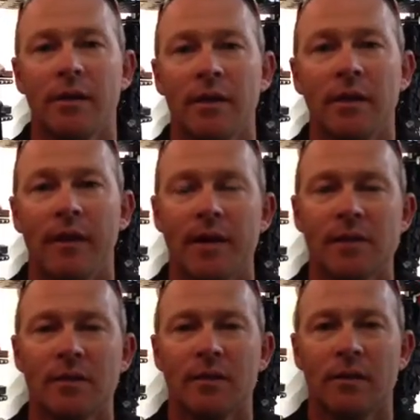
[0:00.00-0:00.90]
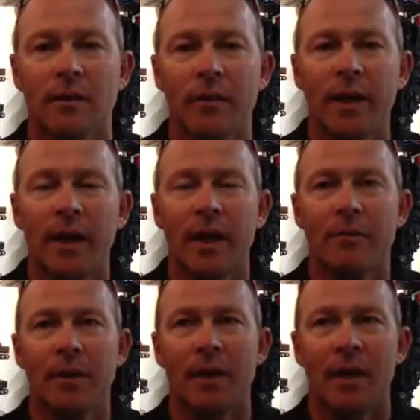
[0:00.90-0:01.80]
in the race on the weekend.
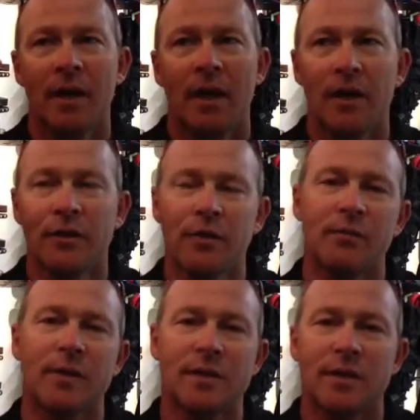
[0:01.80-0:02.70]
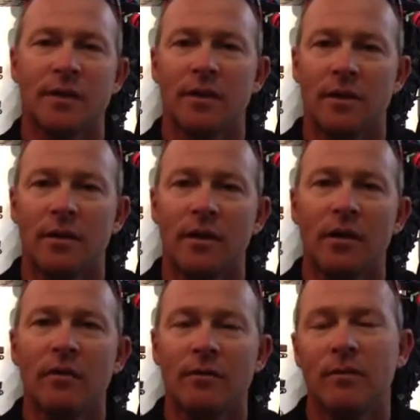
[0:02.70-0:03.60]
But I thought it was
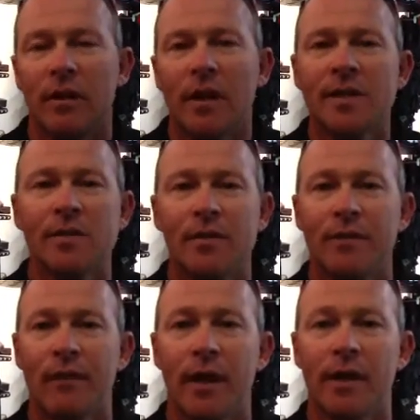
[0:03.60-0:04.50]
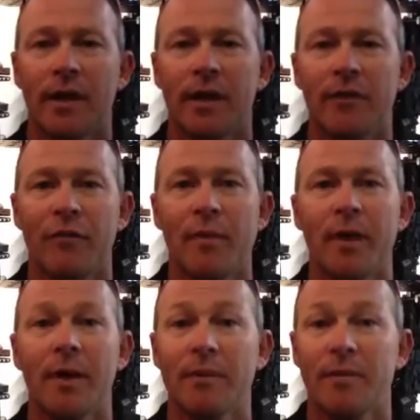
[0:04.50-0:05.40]
nice to invite
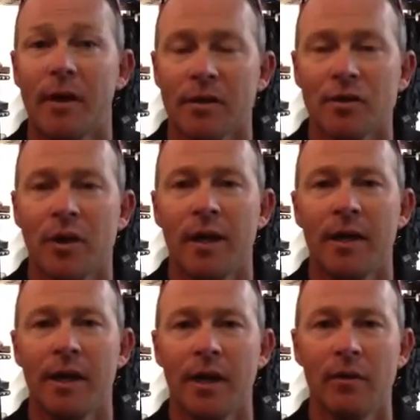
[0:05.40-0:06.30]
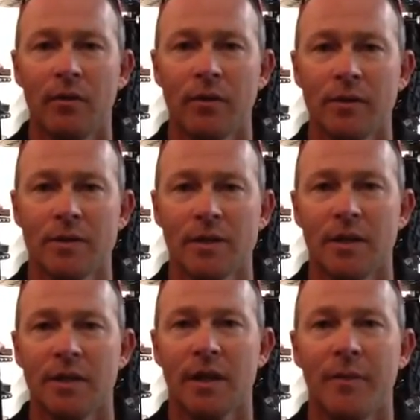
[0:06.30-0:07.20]
everybody up to our Australian headquarters
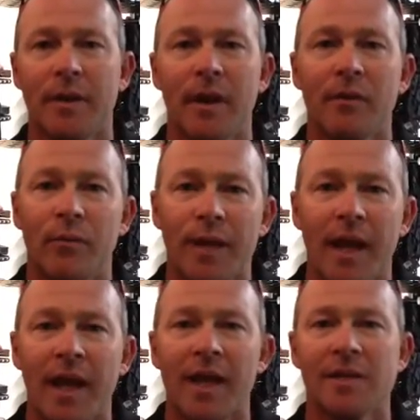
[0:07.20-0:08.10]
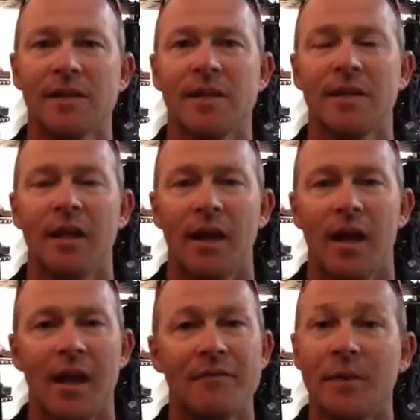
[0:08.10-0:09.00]
to come down and relax and
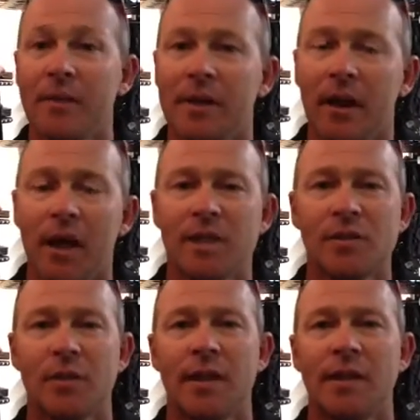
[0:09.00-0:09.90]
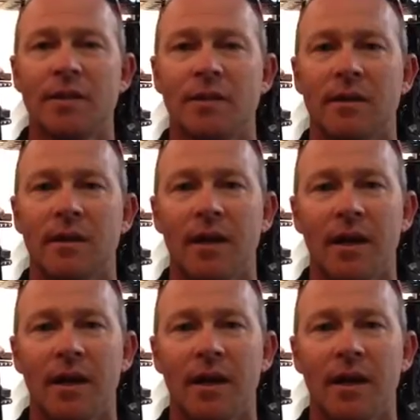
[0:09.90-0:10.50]
have something nice to eat and